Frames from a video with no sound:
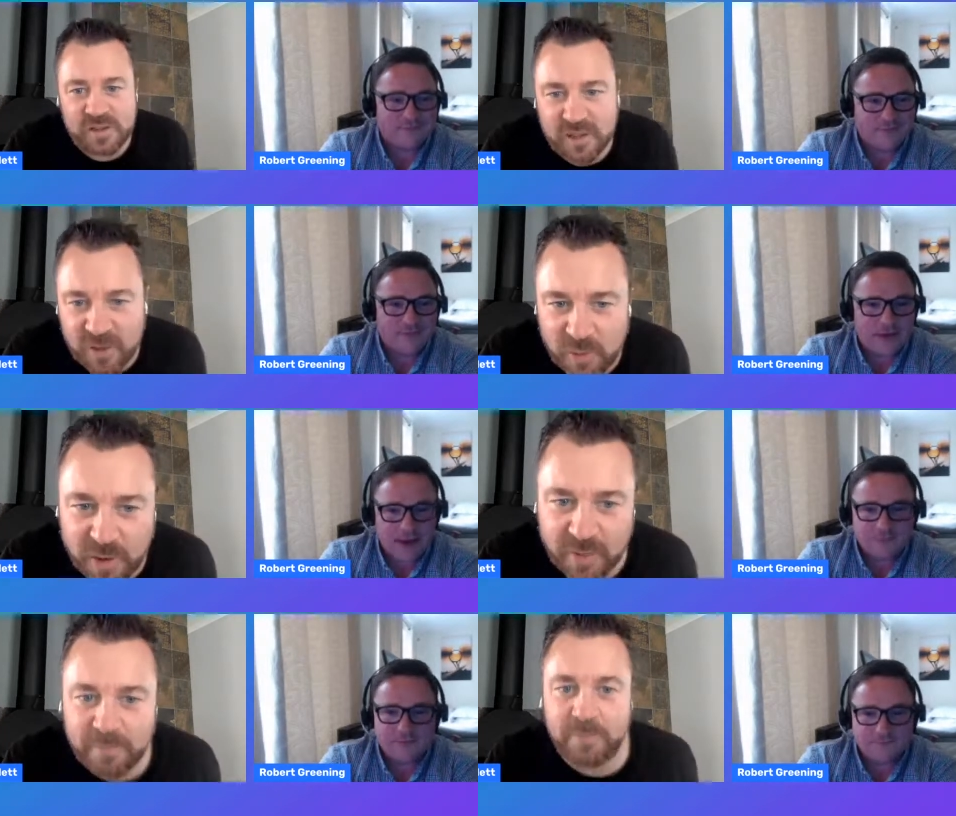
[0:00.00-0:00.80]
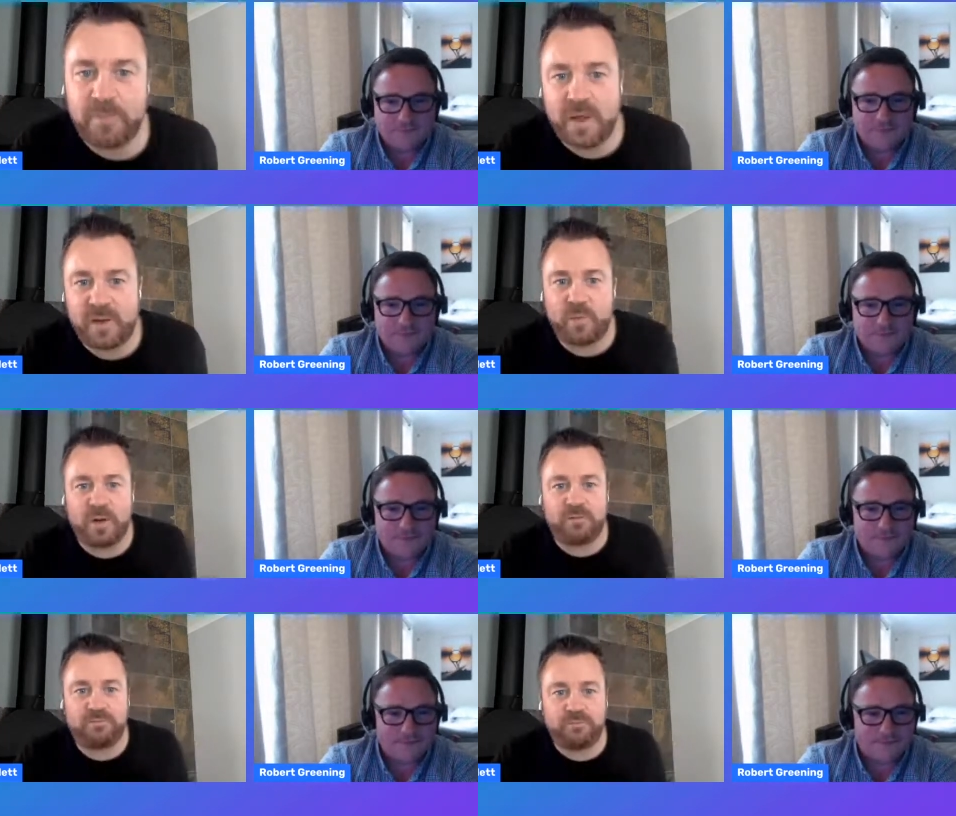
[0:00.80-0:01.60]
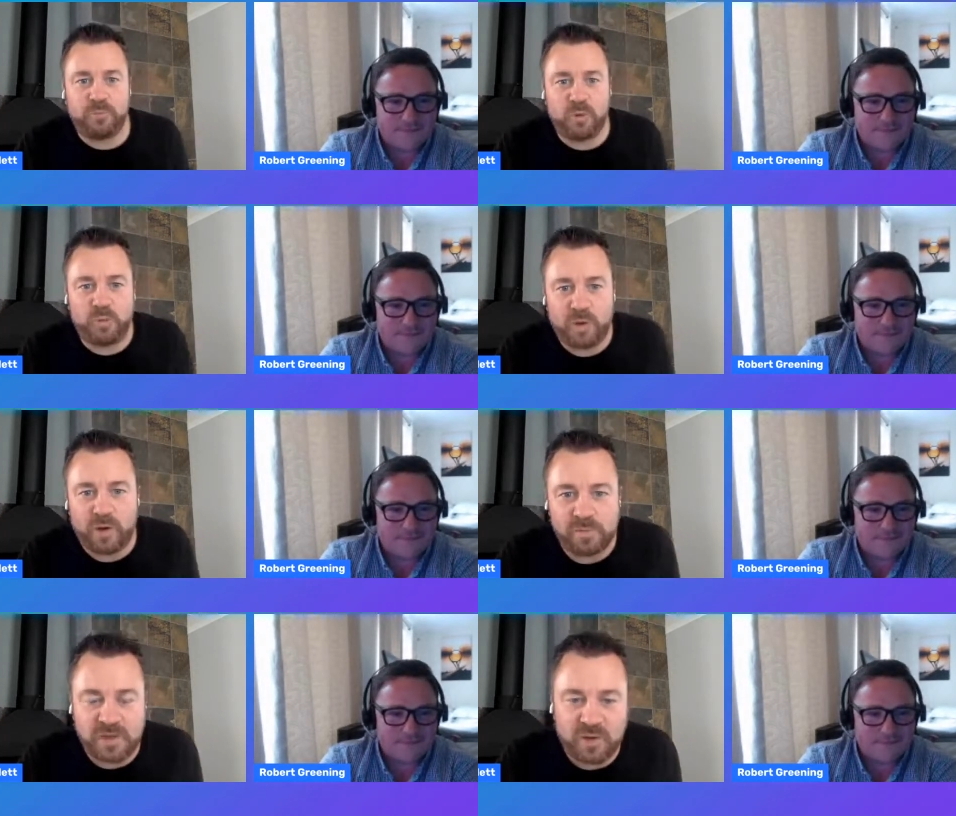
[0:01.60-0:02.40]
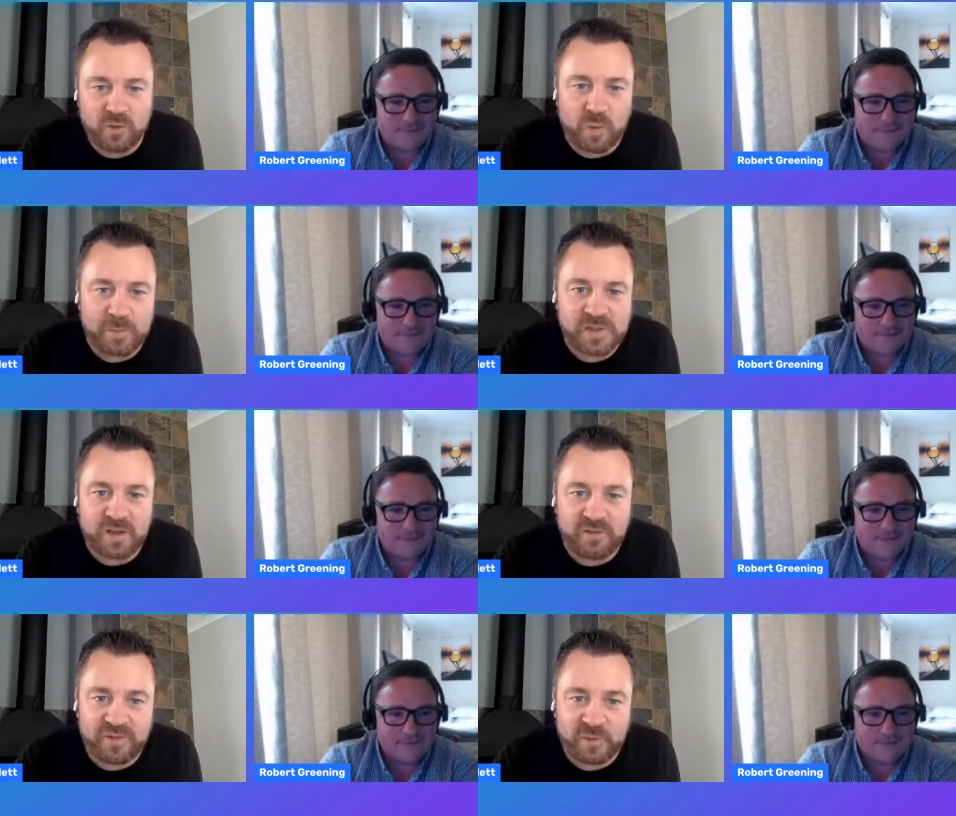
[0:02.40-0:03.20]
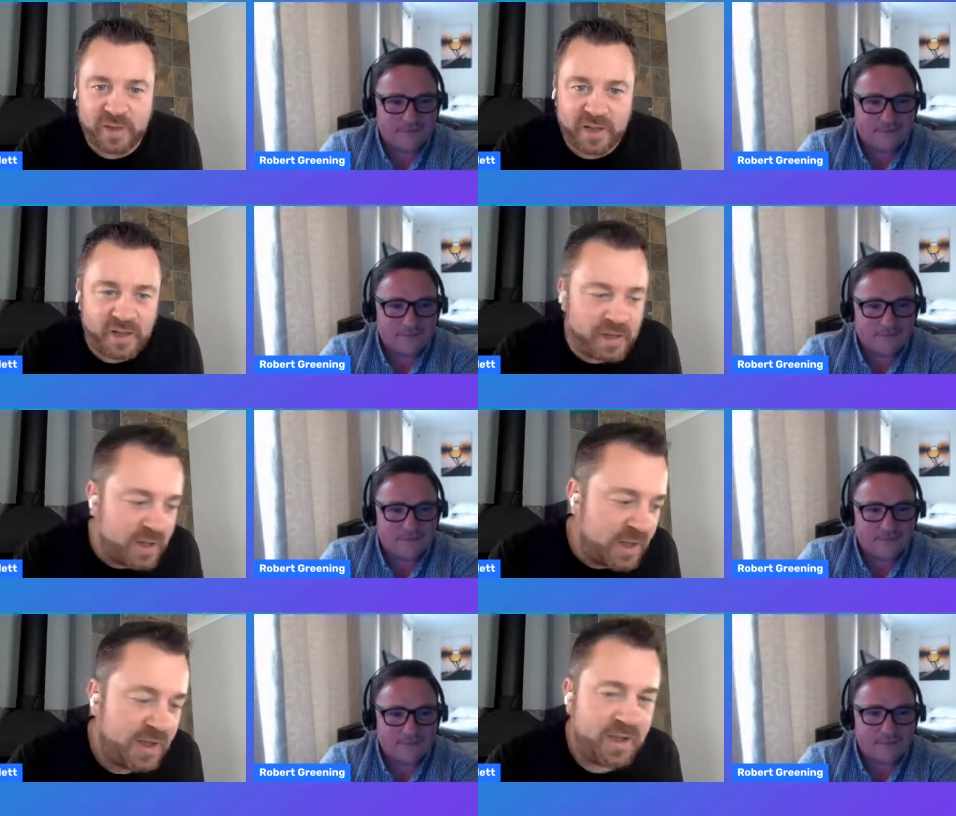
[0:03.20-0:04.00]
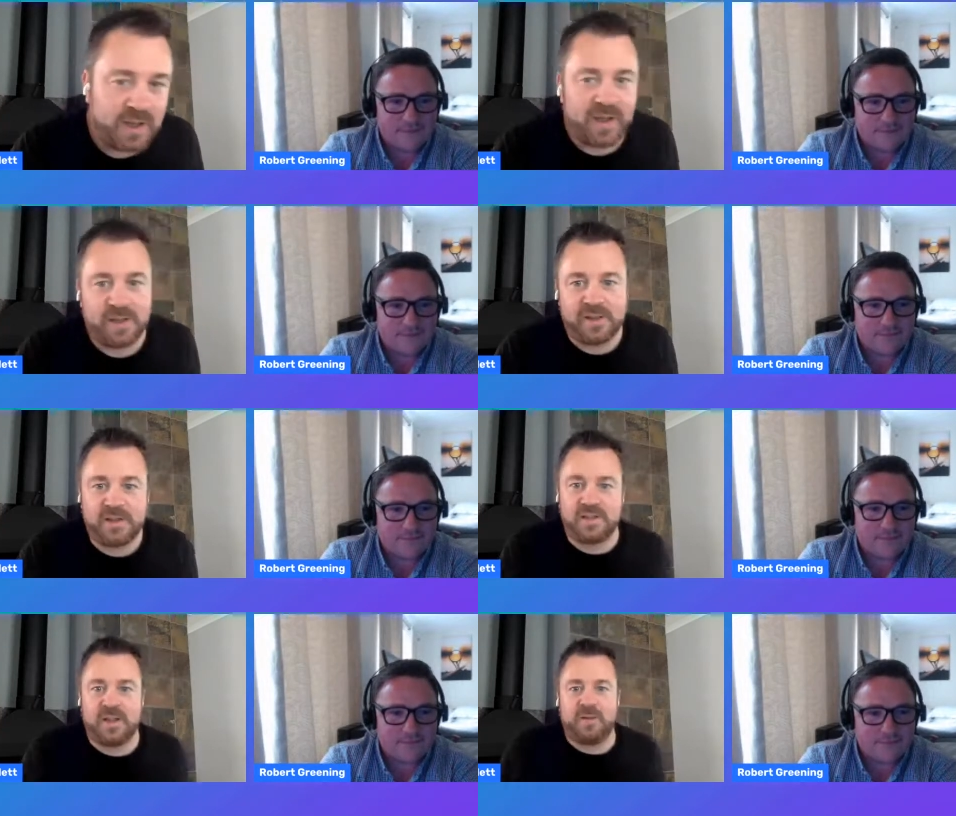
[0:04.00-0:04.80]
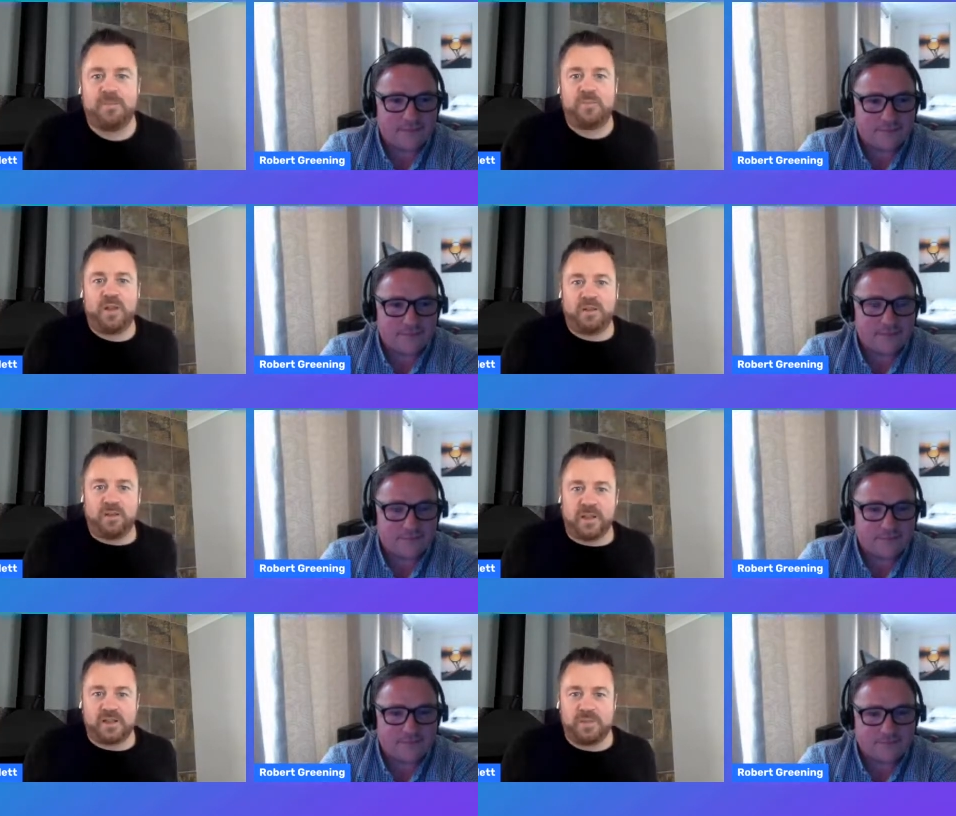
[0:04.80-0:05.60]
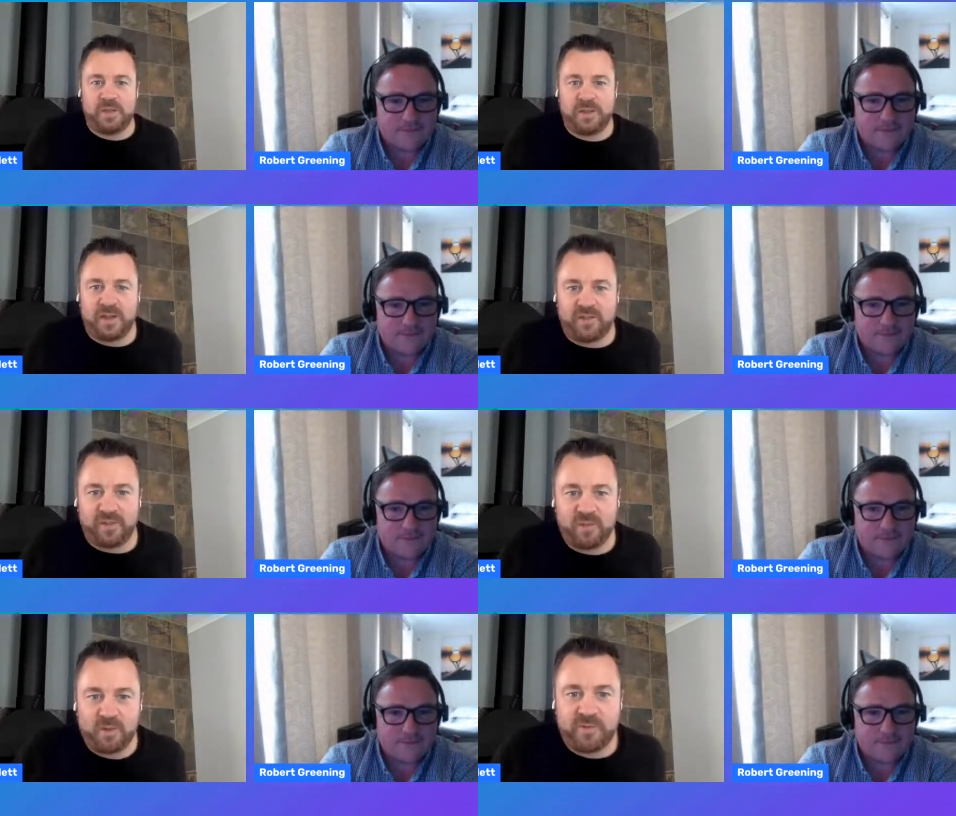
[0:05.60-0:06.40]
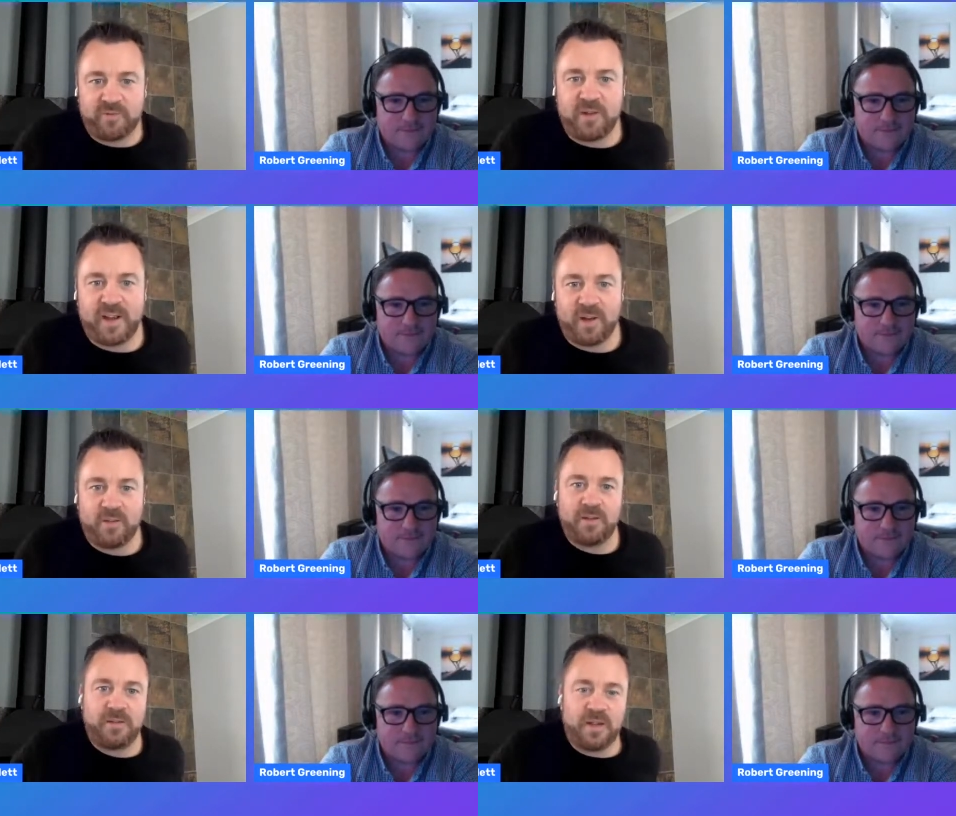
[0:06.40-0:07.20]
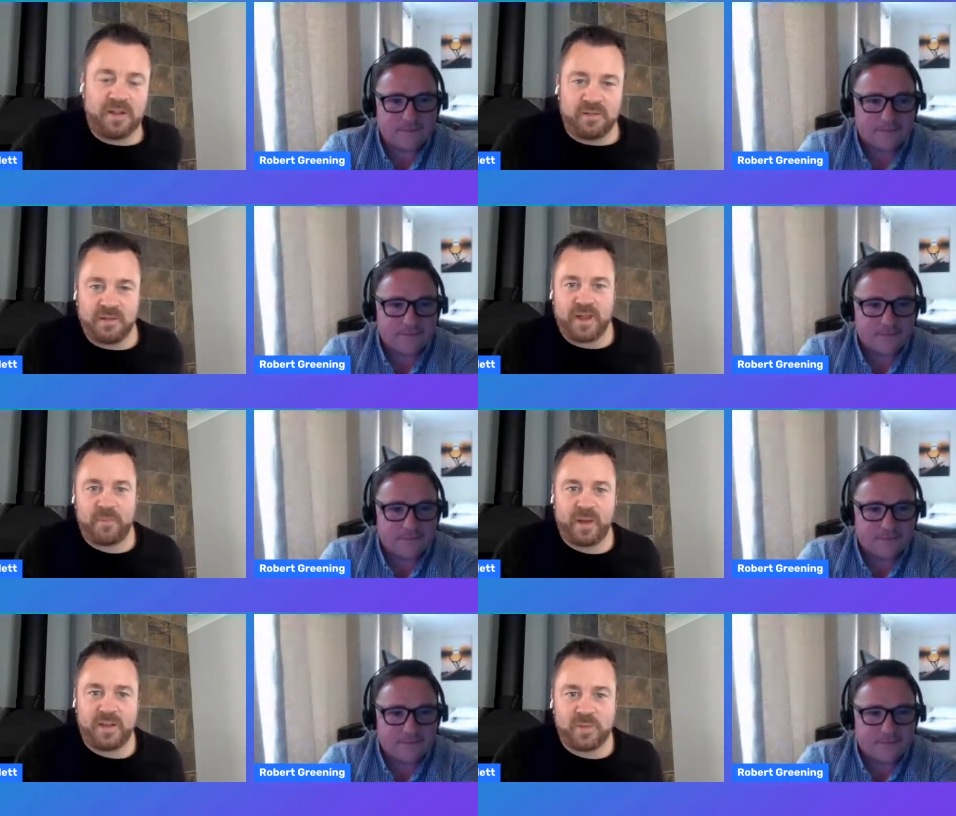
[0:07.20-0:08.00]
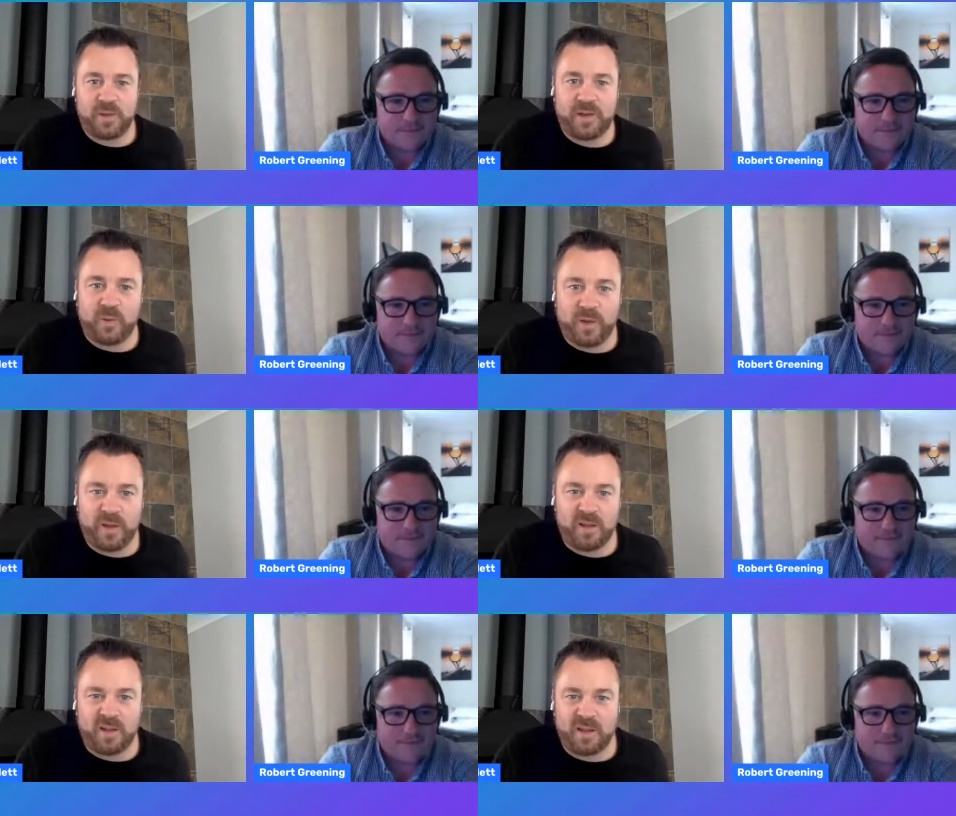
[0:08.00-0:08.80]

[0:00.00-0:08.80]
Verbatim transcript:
Speaker 1: So yep. Um, anyone more than welcome to go on the website, fill that in and um, you know get to meet the lovely Robert for an hour and, and get paid twenty quid.